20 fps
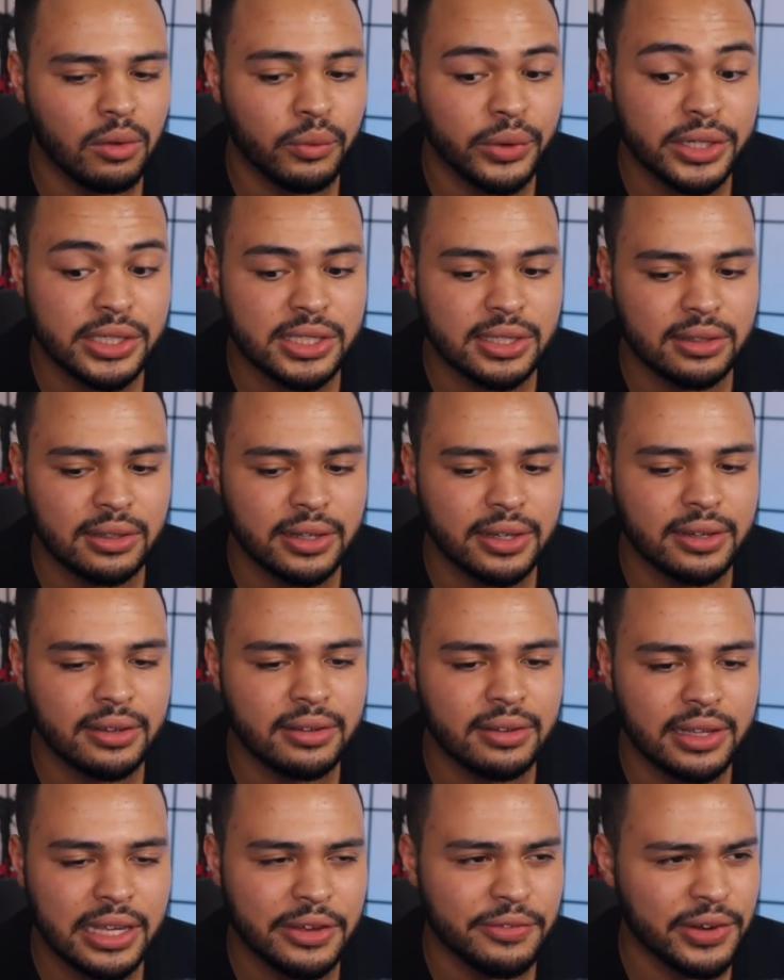recently,
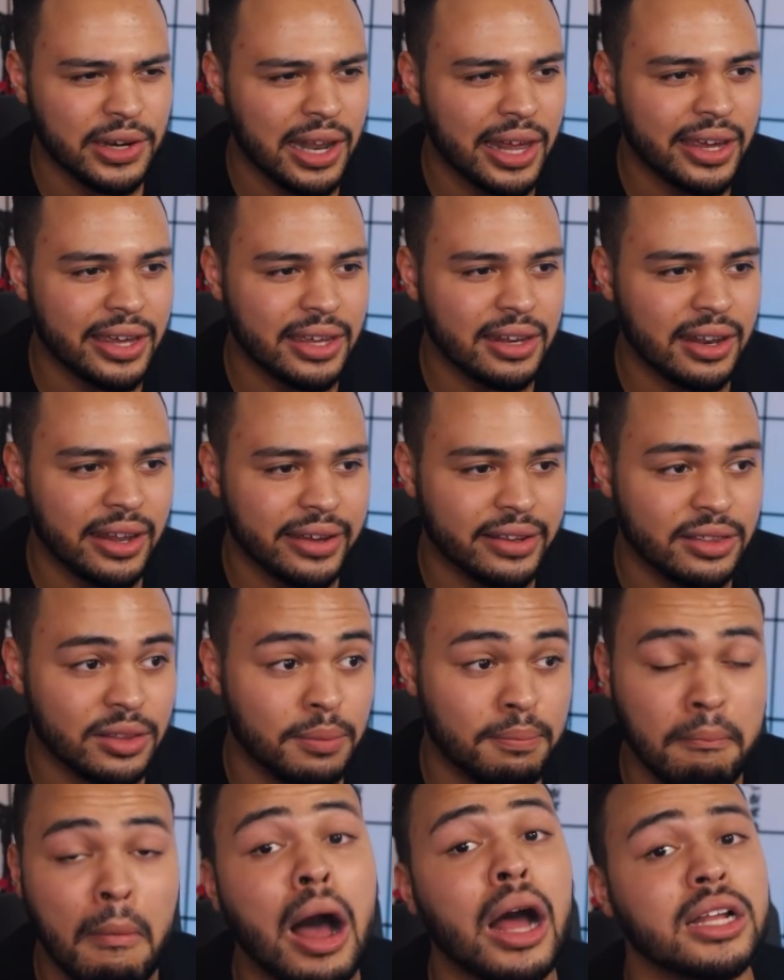even like in like the
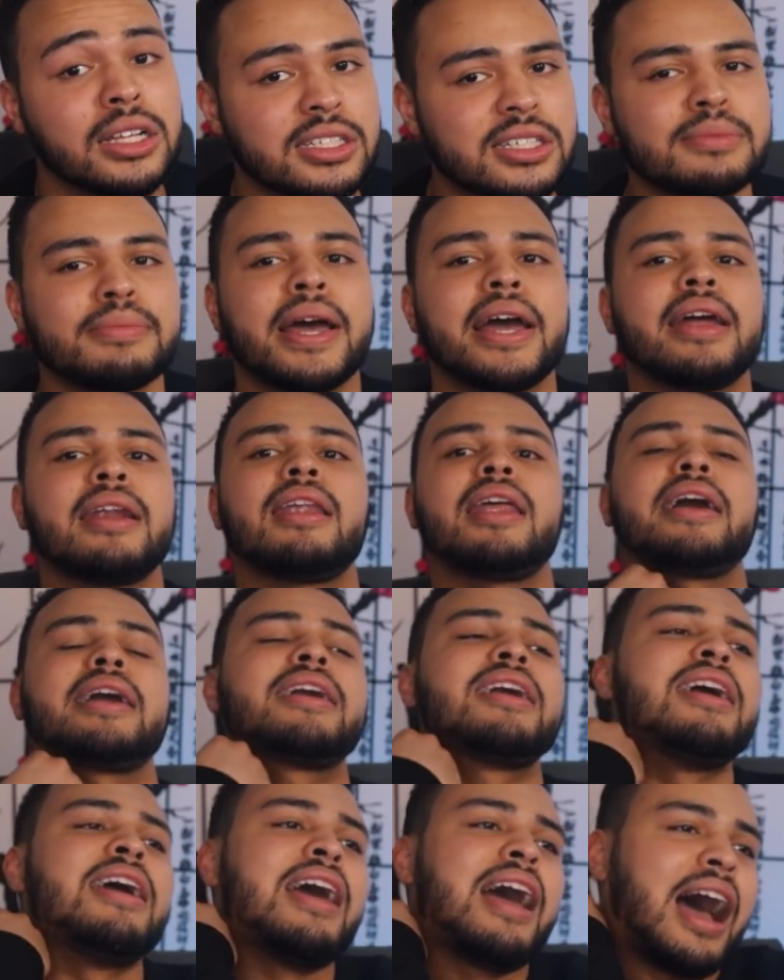months, man.
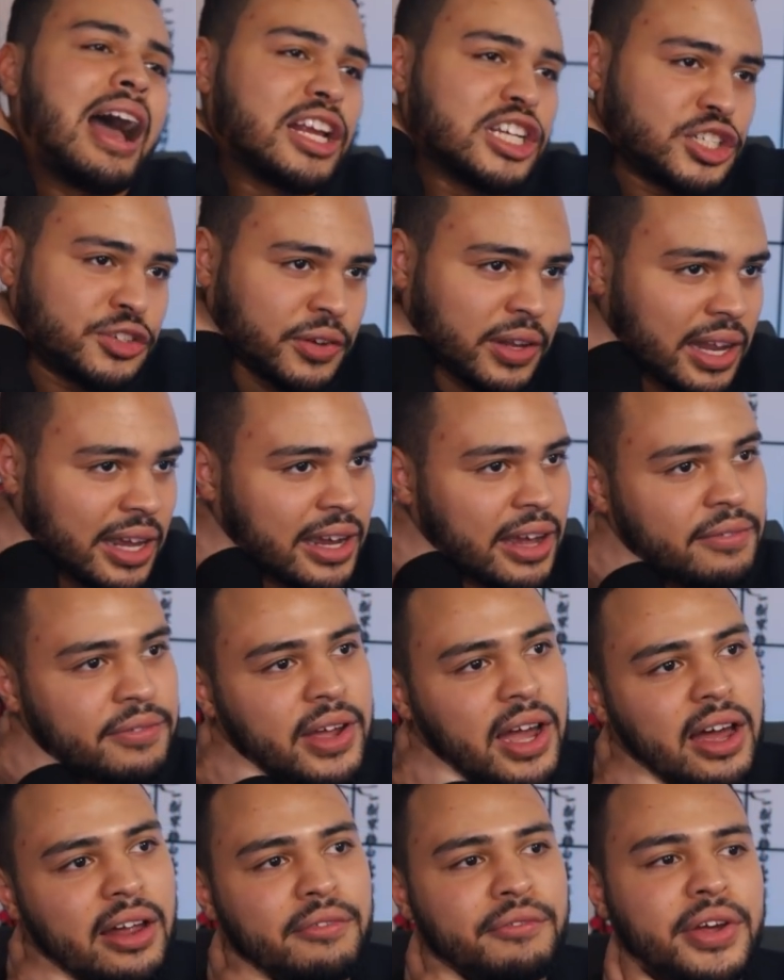Like I just feel like I've
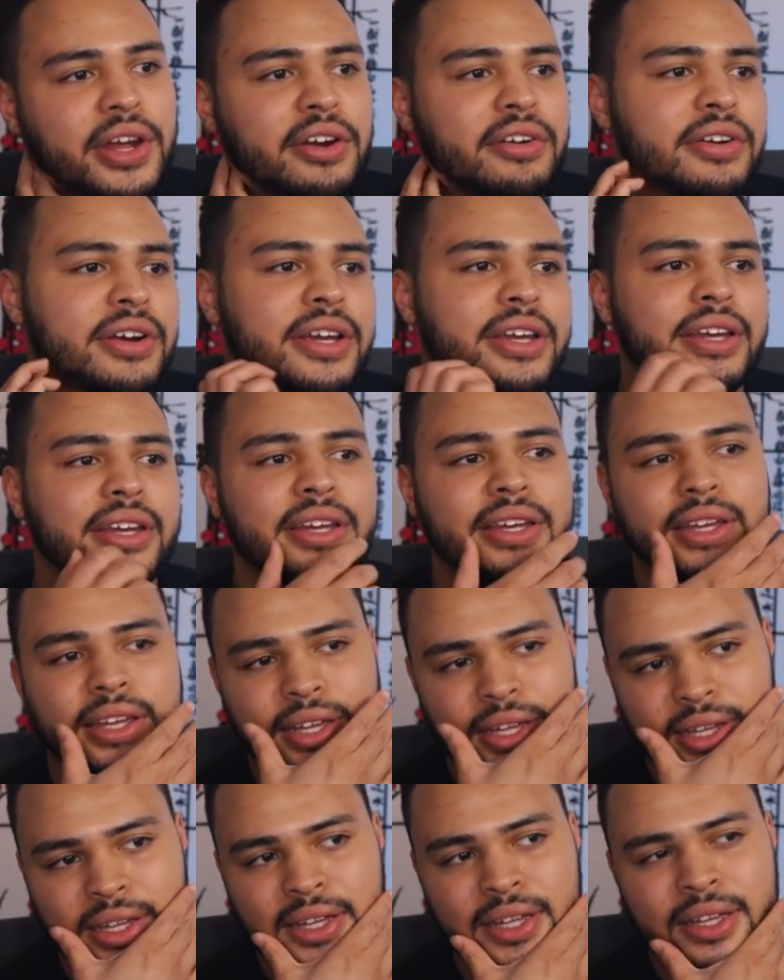gone very
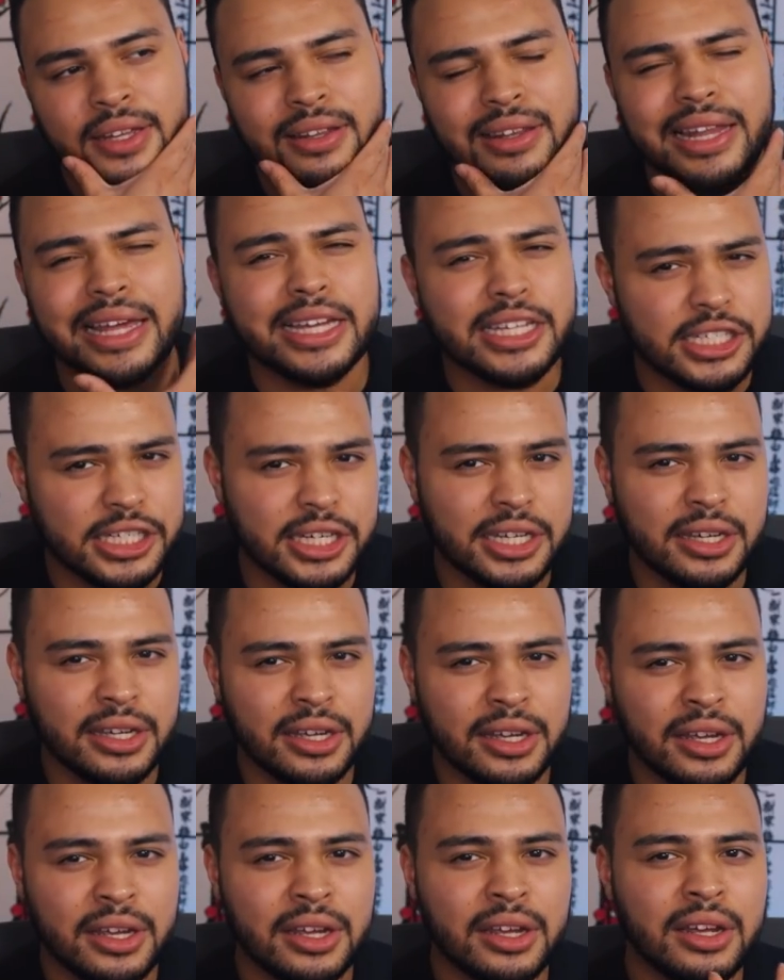lazy.
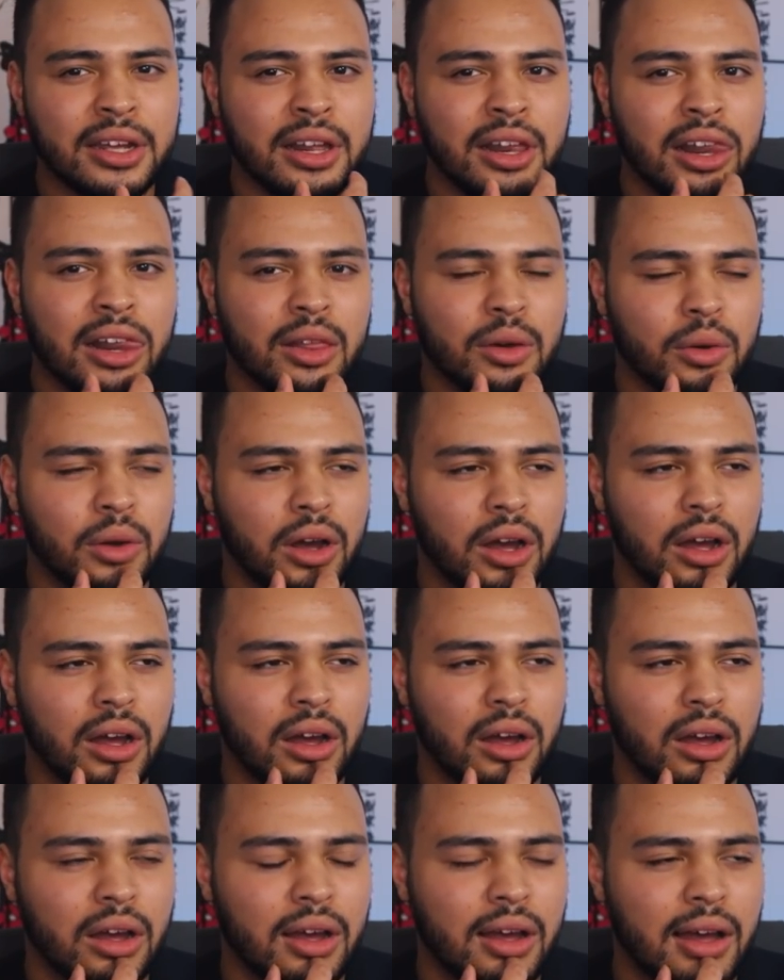
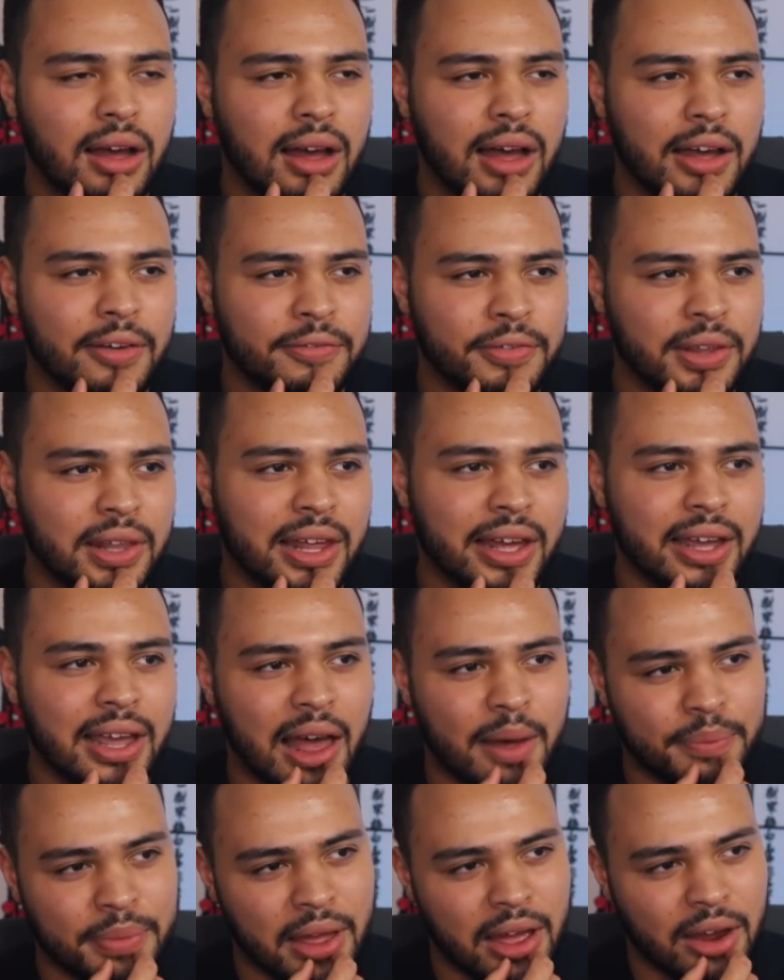I feel like
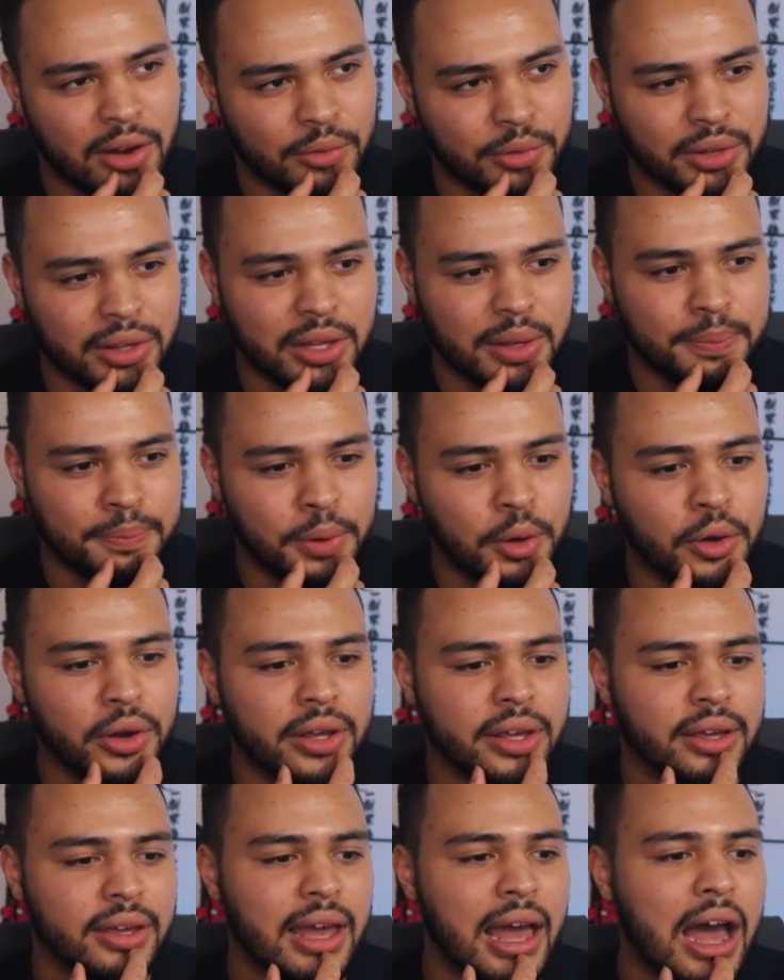I'm not really
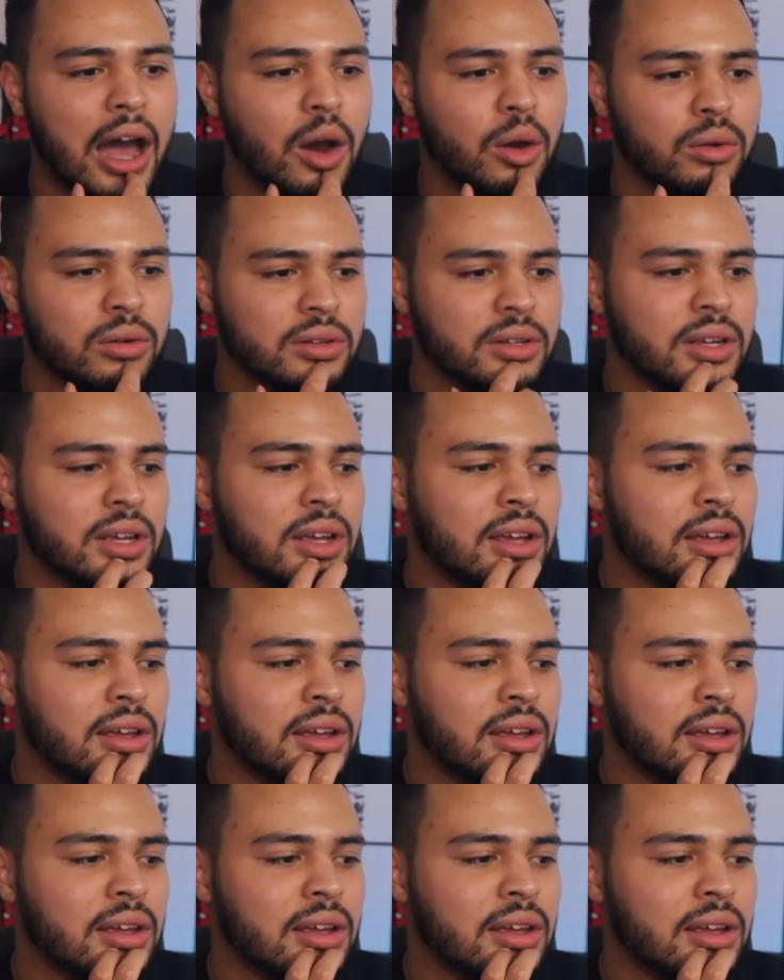putting out